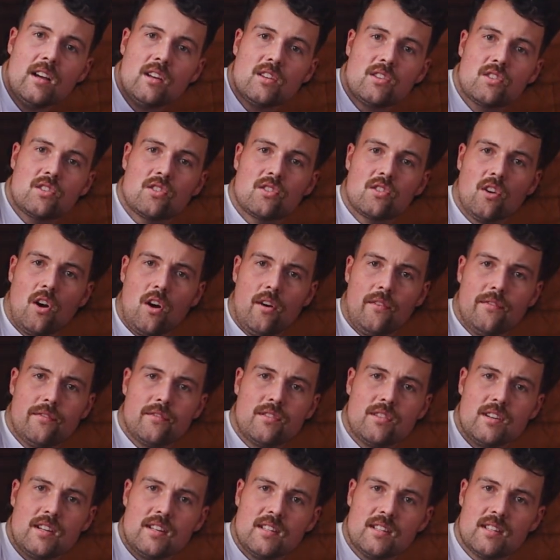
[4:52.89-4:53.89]

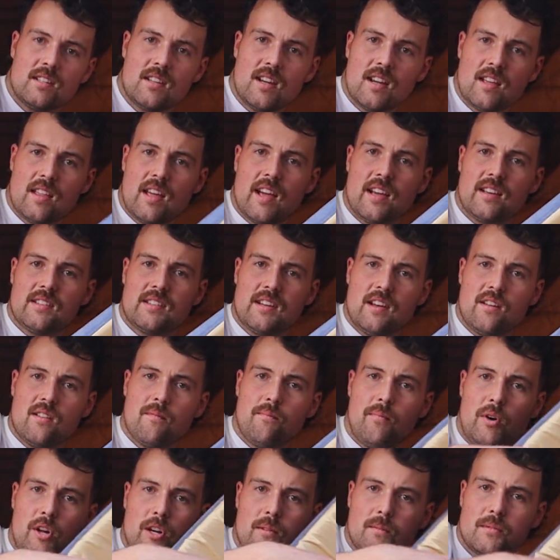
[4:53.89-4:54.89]
soft, you can see there, see how
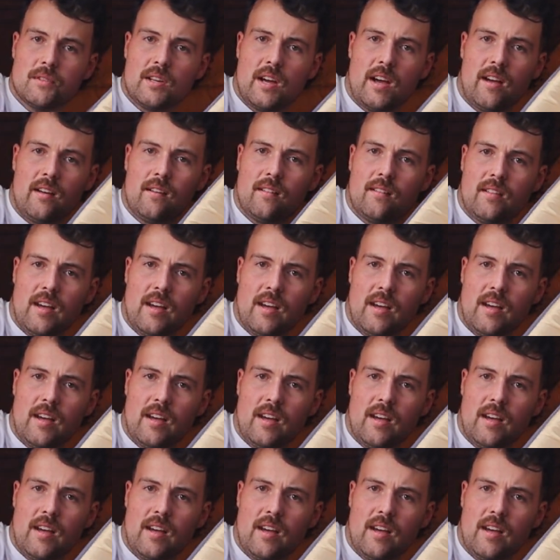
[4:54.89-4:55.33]
the bottom's like